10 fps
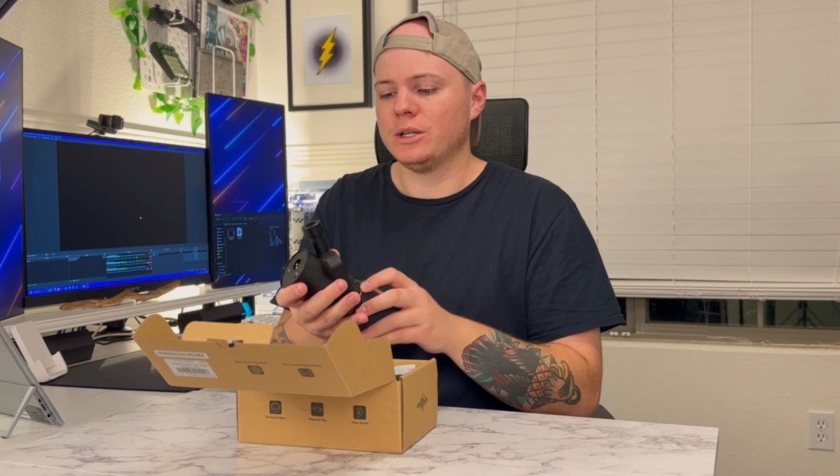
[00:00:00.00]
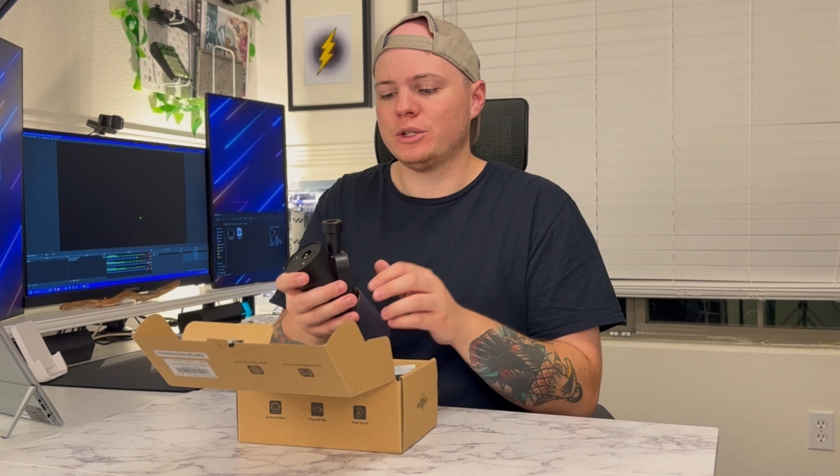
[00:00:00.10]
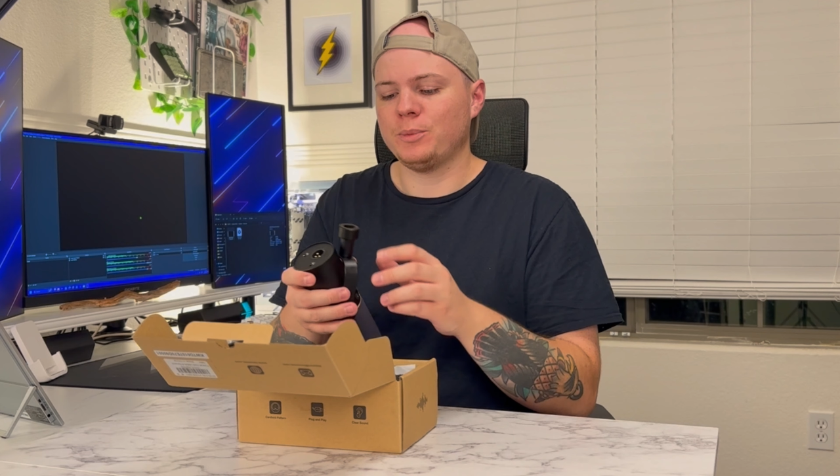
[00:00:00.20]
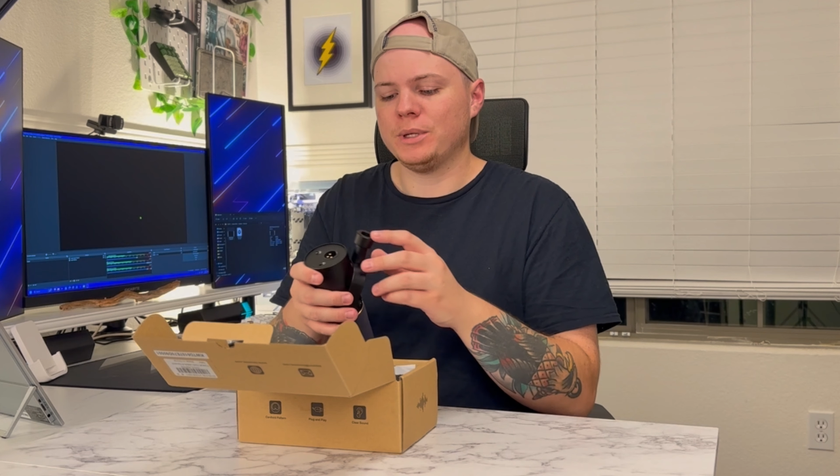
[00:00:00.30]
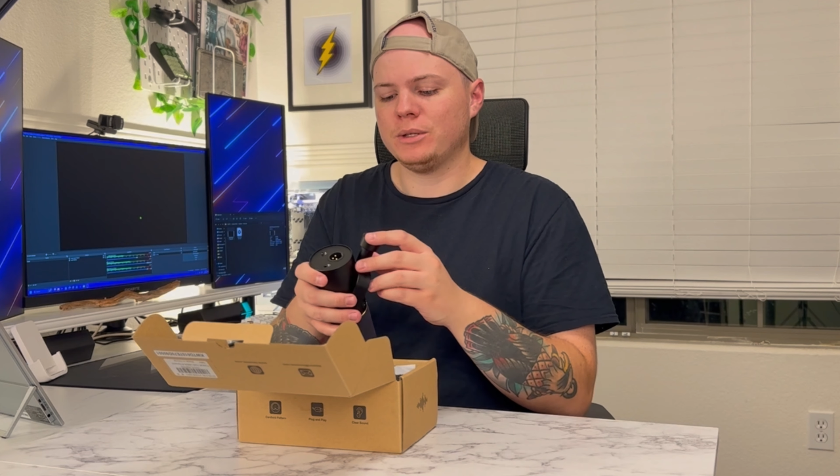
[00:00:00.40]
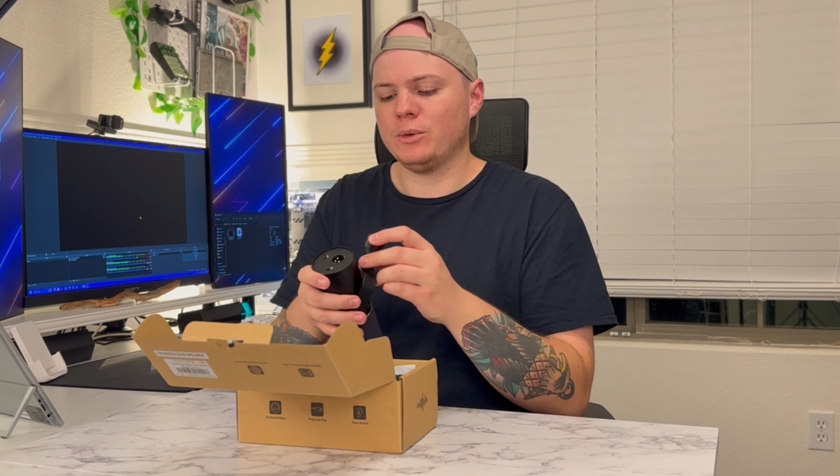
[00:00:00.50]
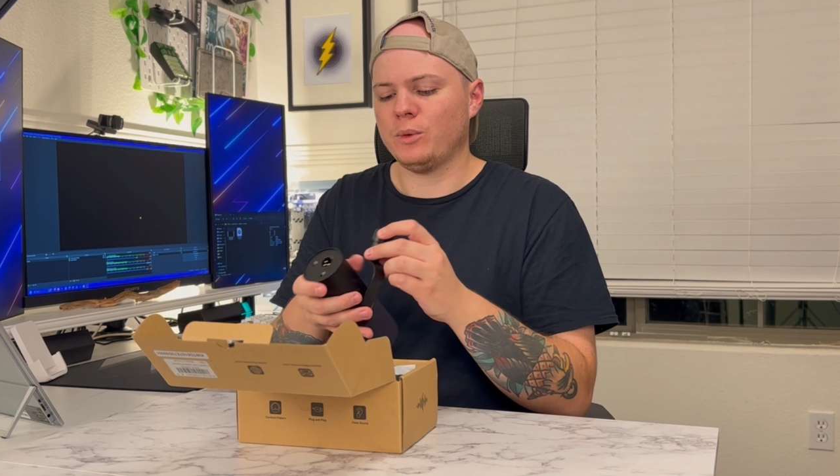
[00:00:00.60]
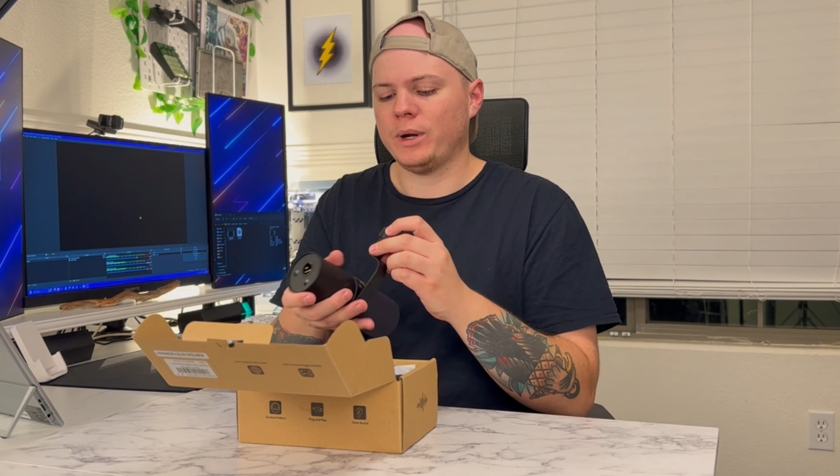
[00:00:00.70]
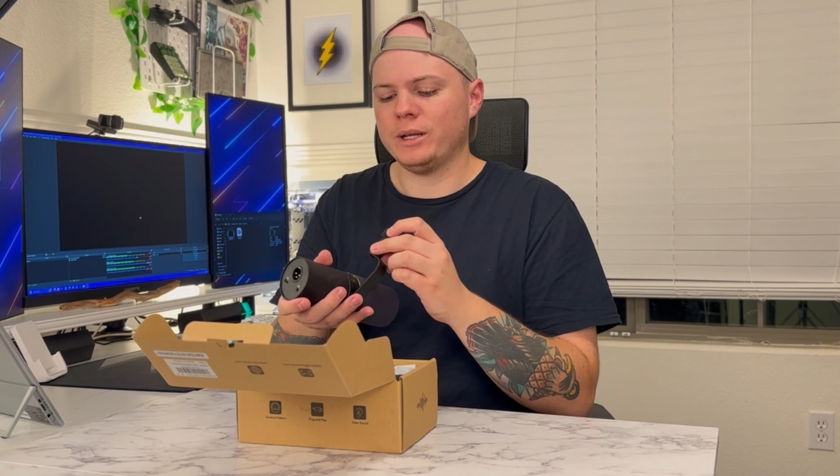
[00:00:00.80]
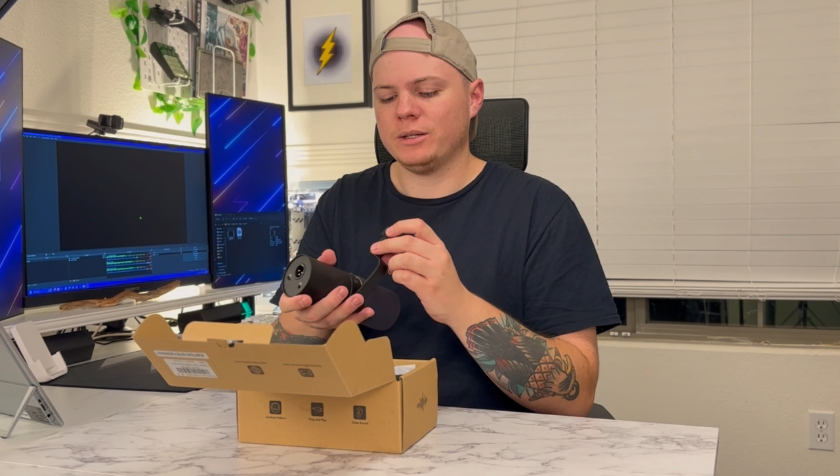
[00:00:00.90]
don't be
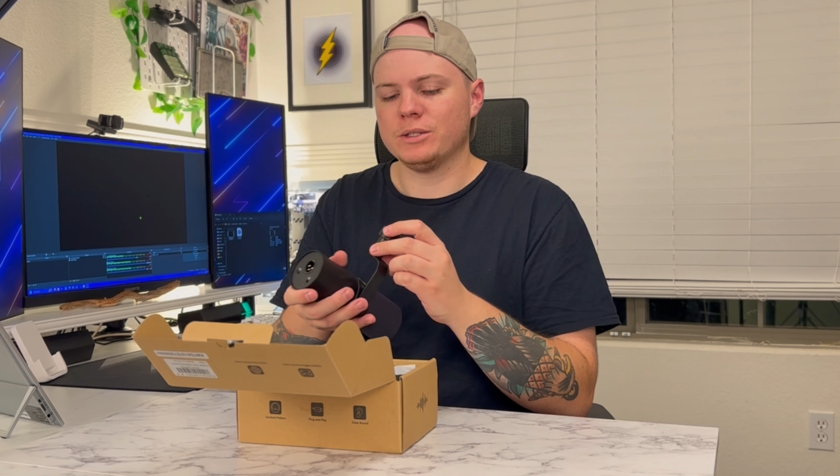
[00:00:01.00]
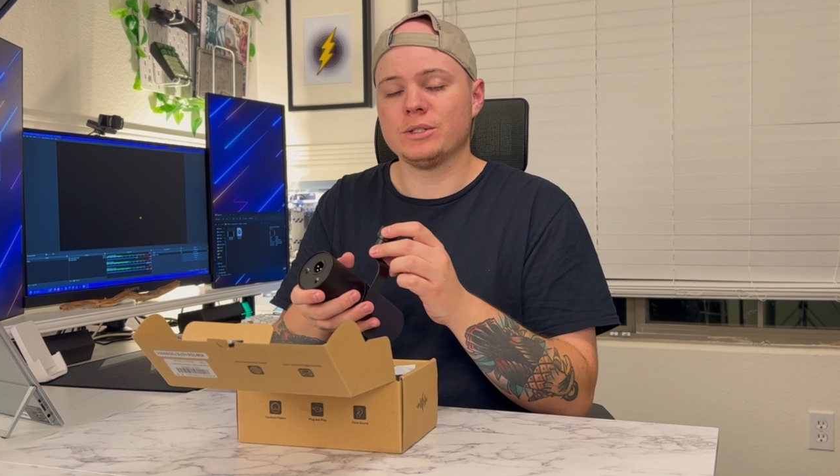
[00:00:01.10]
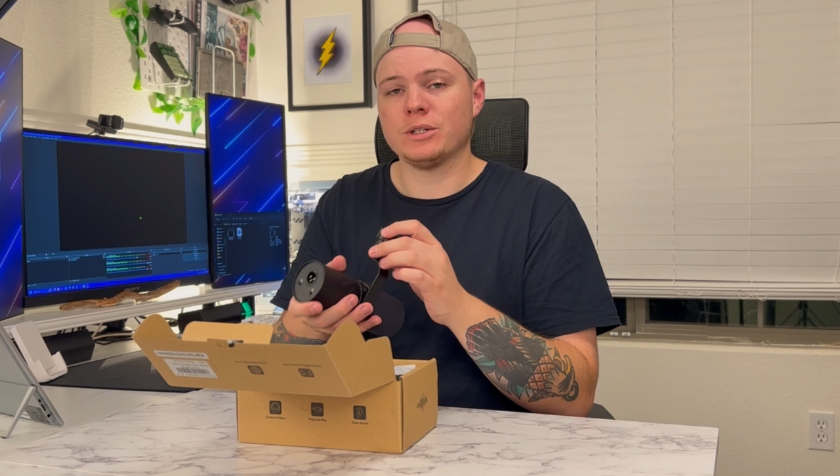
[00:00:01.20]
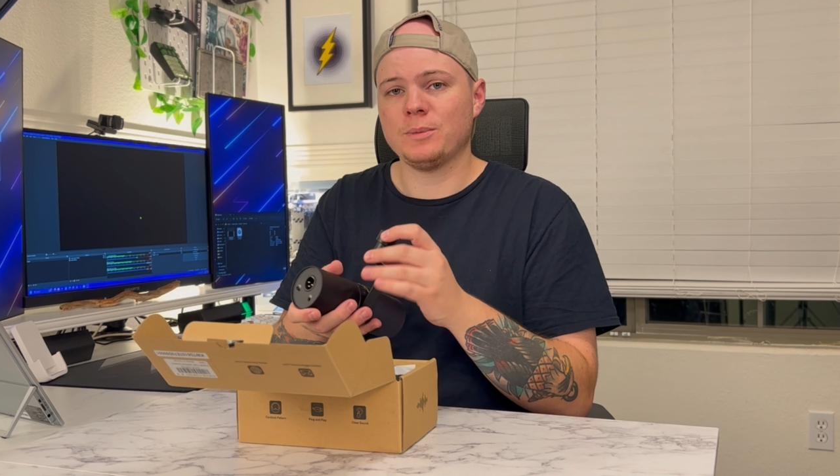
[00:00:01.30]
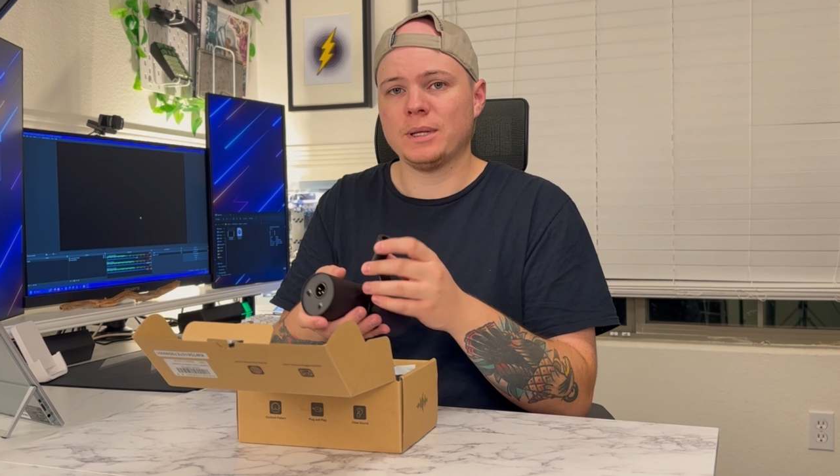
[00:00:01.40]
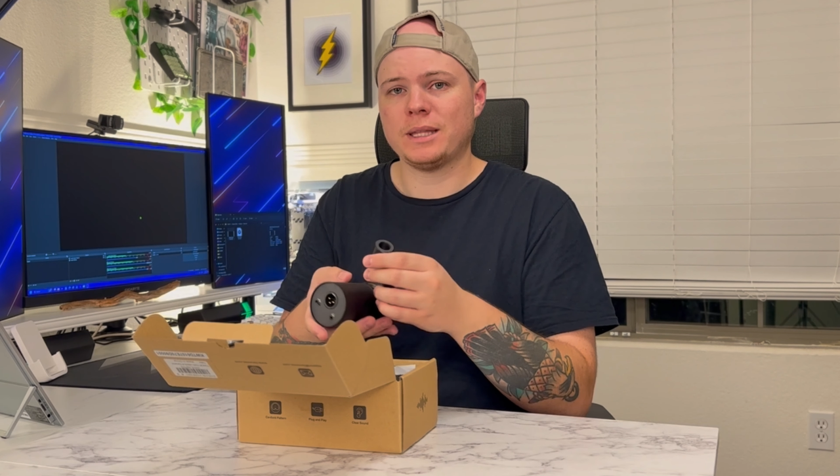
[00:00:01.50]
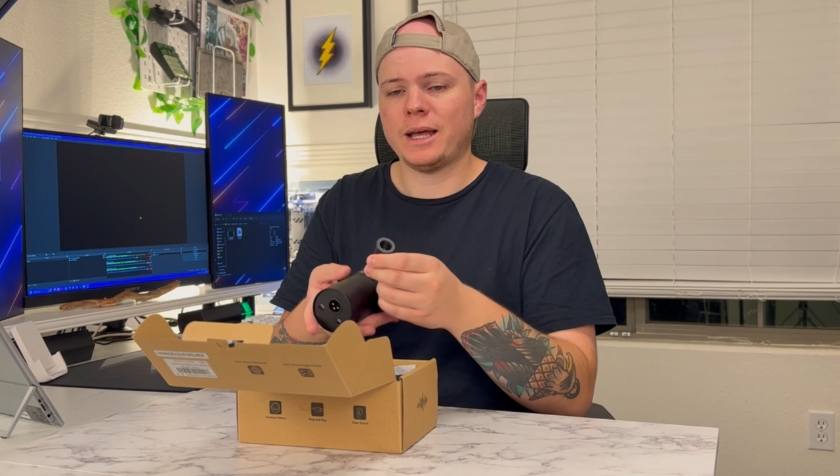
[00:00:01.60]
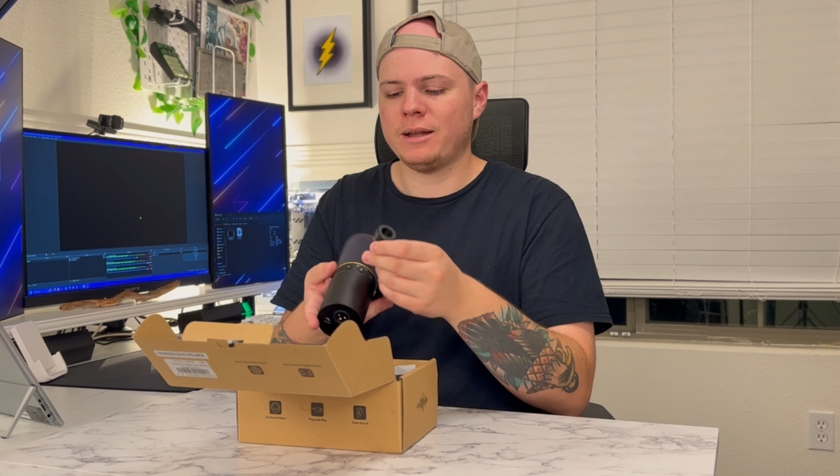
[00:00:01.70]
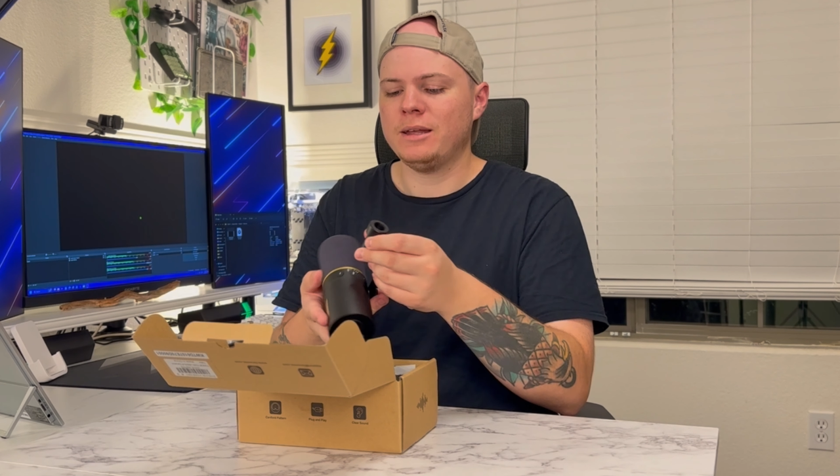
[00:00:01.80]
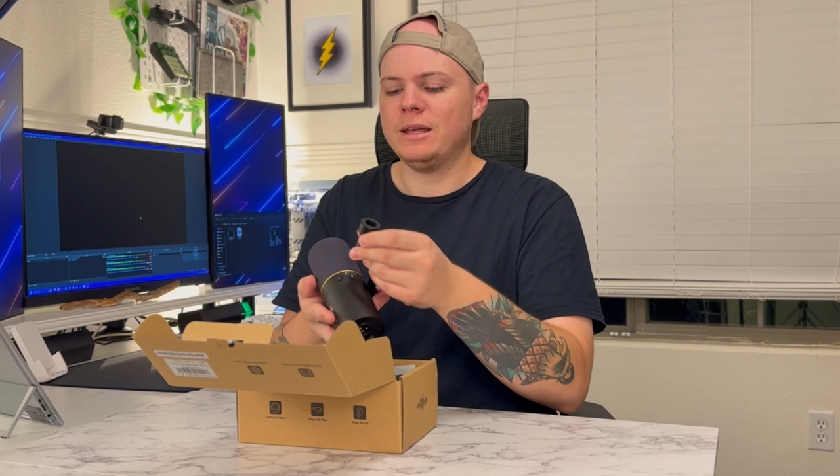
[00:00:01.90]
quite concerned about that.